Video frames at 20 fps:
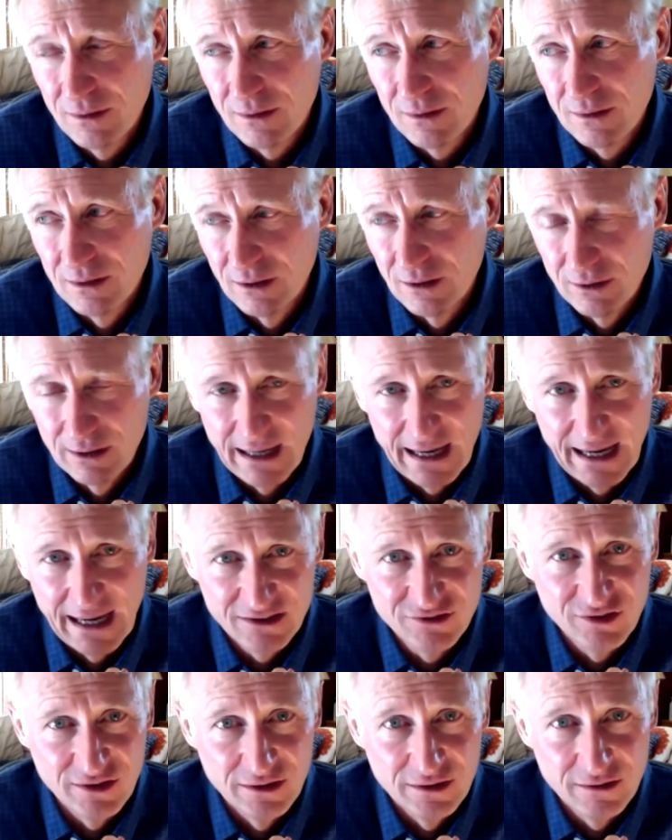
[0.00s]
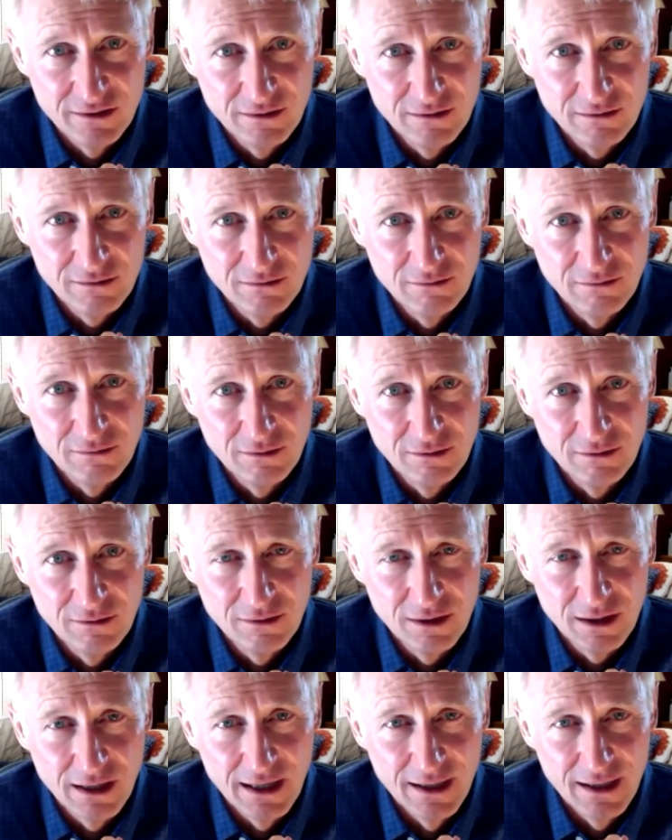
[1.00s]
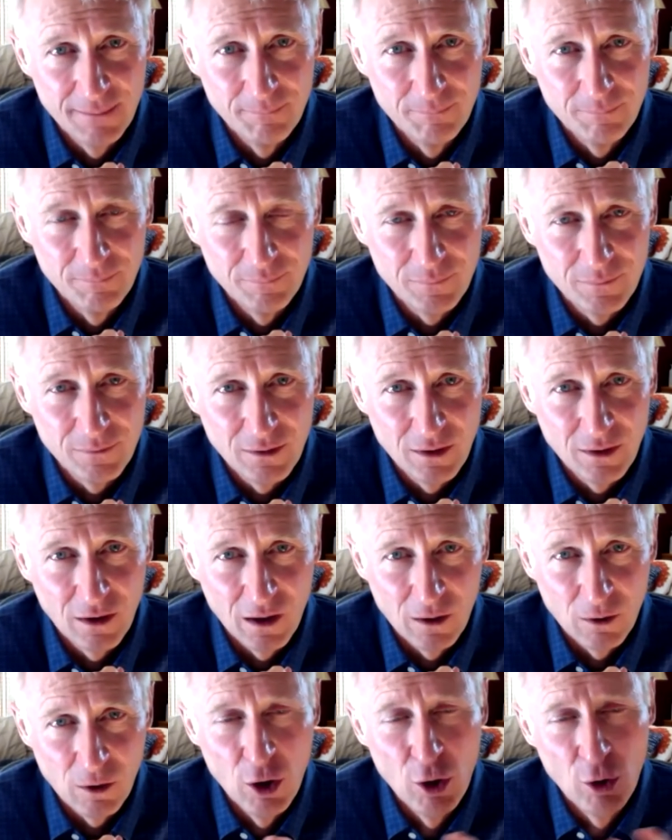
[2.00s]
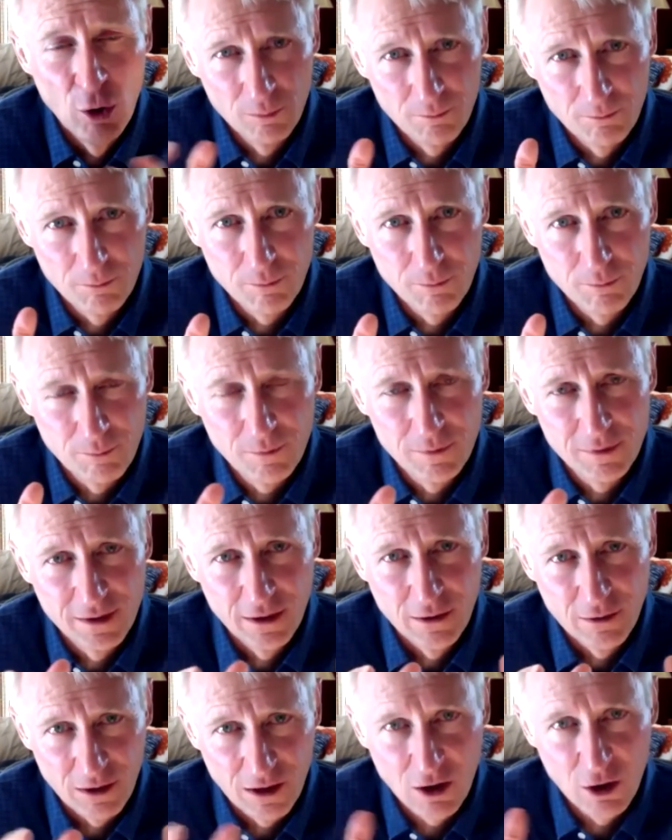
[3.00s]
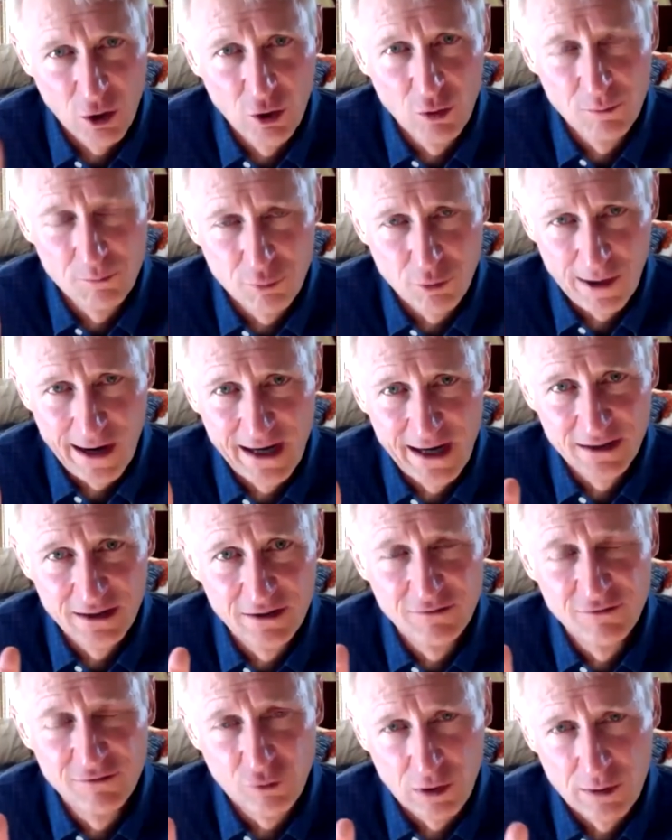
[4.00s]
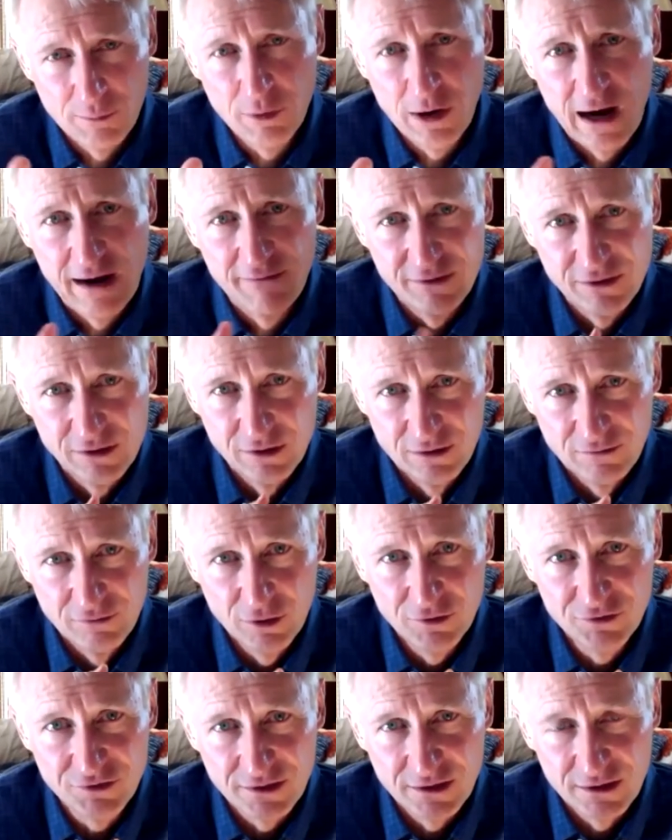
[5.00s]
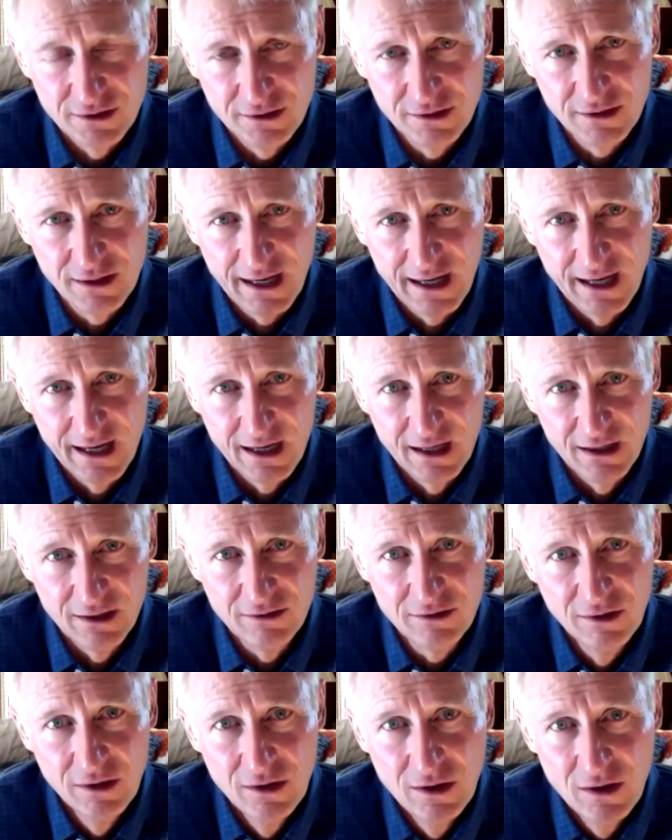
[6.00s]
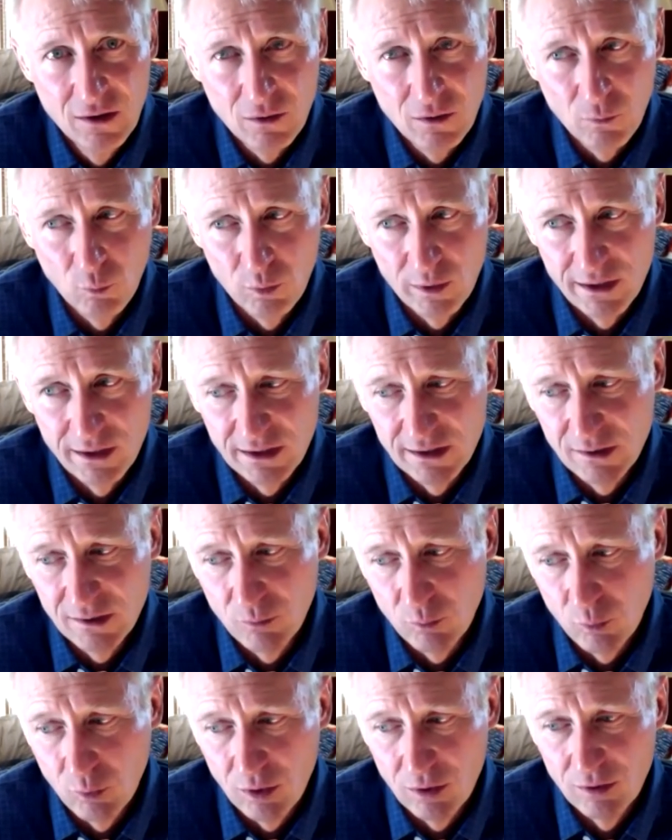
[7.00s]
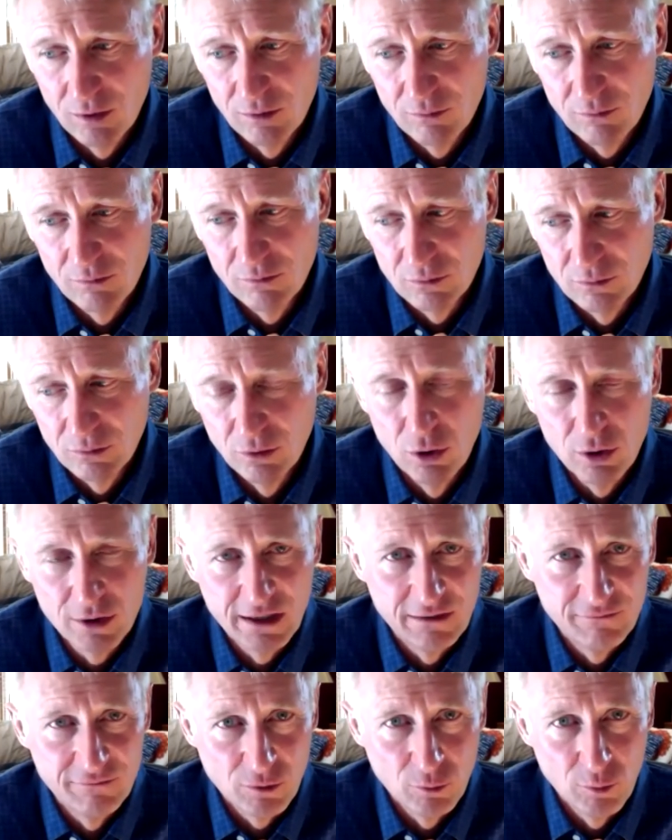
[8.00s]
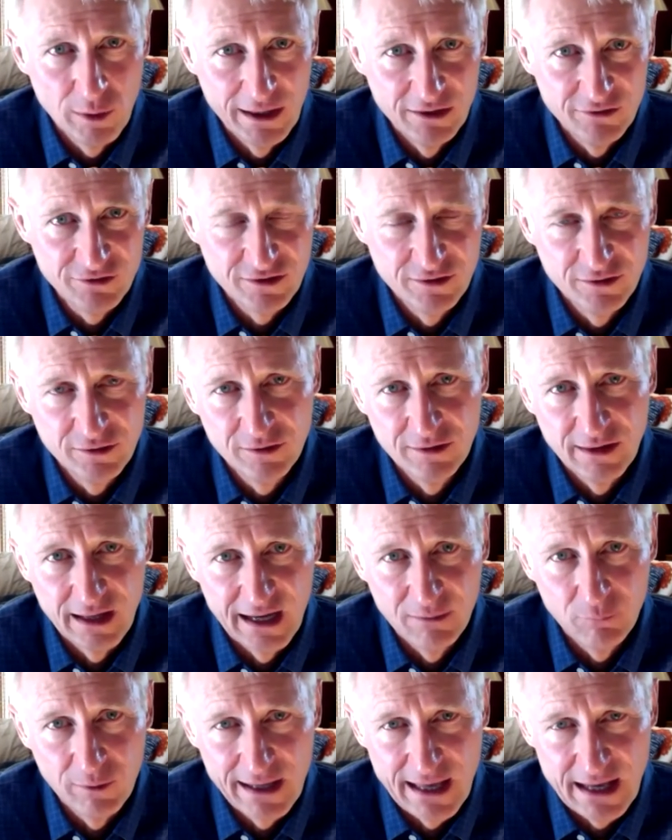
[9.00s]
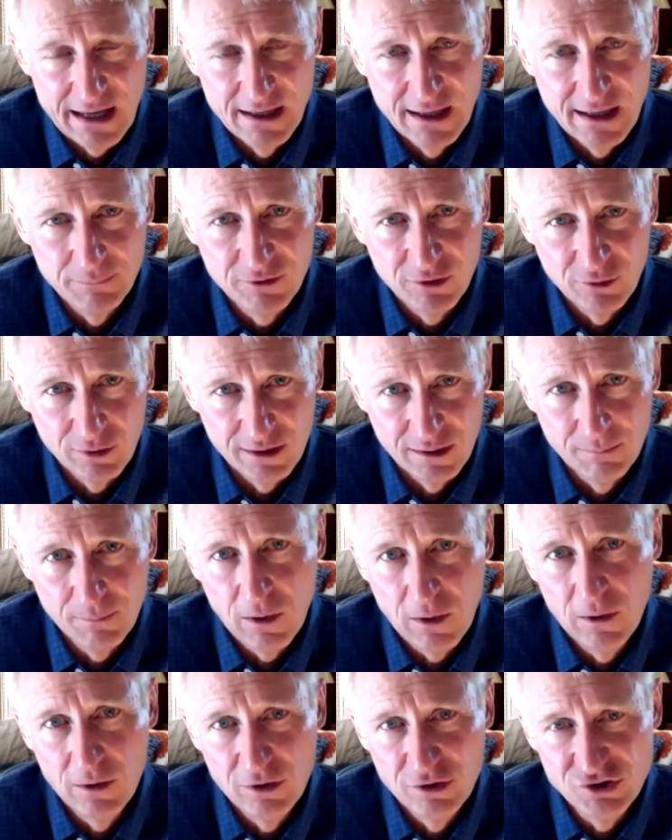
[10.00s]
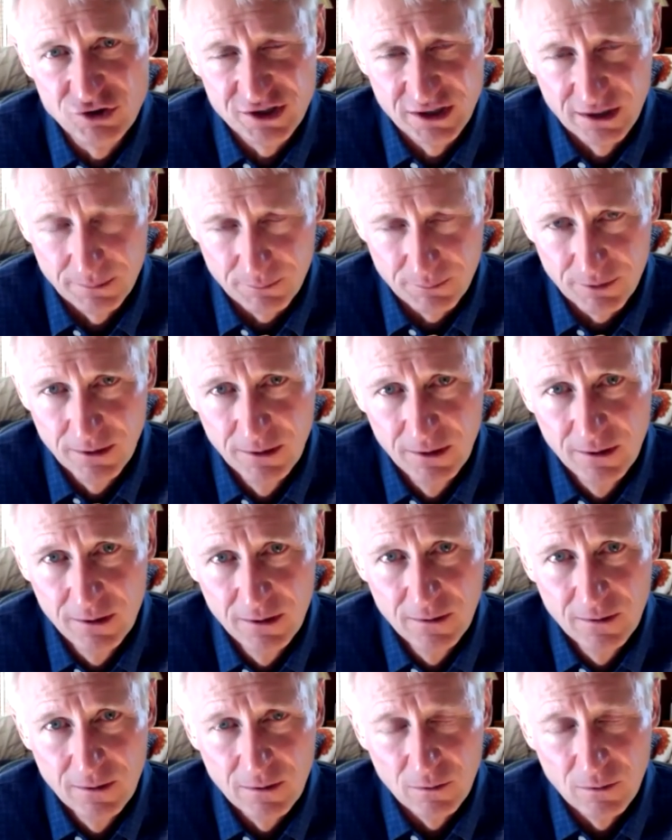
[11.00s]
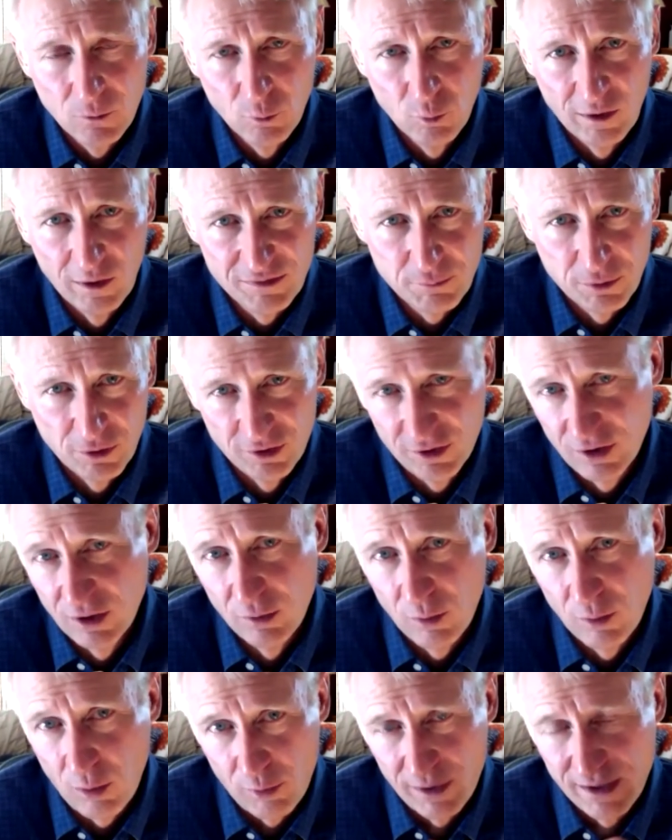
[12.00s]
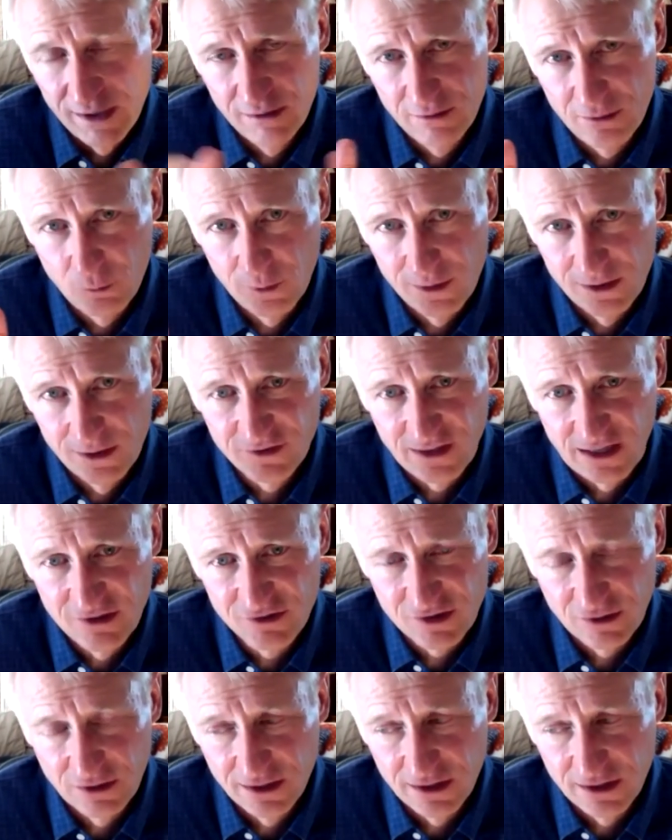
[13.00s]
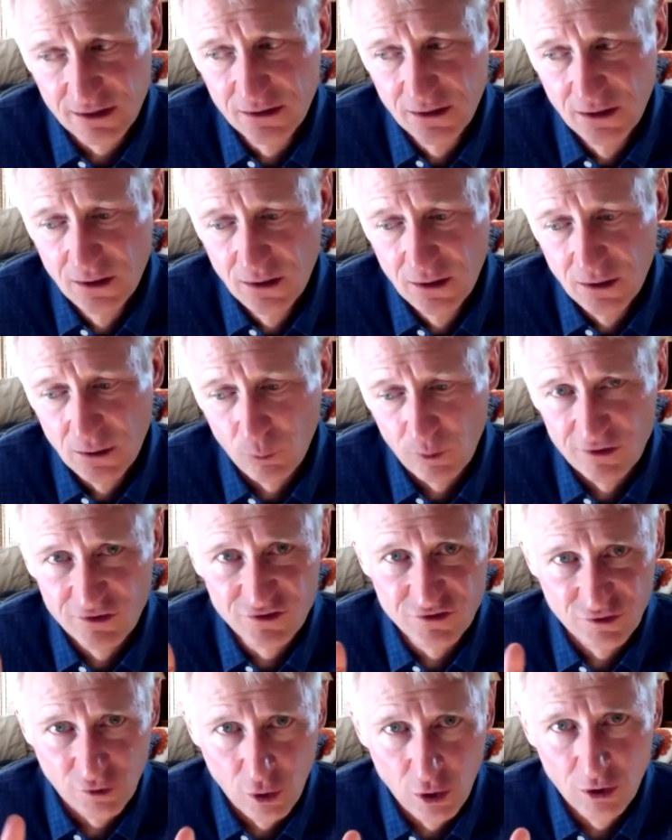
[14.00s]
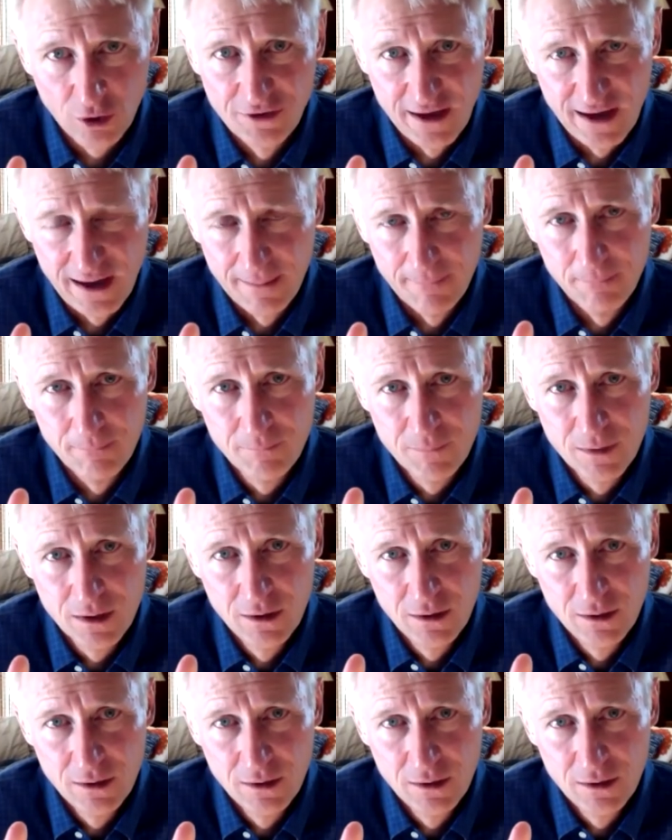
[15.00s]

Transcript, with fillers: you know, to exit um, our own, you know, our own branded for-profit university, and we were looking for ways to do that. We ended up doing a partnership with Purdue, where we we essentially we sold them